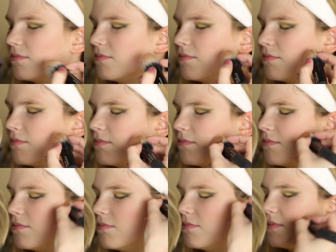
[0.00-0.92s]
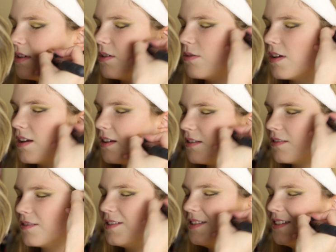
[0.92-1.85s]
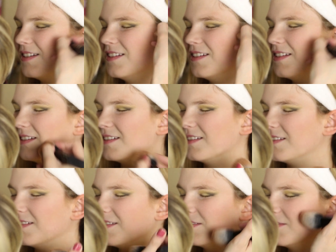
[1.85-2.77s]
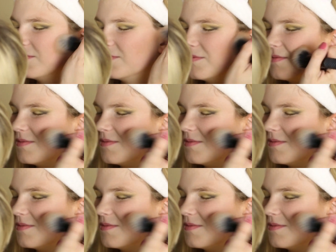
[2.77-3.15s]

compact. Yeah, okay. Yeah, okay.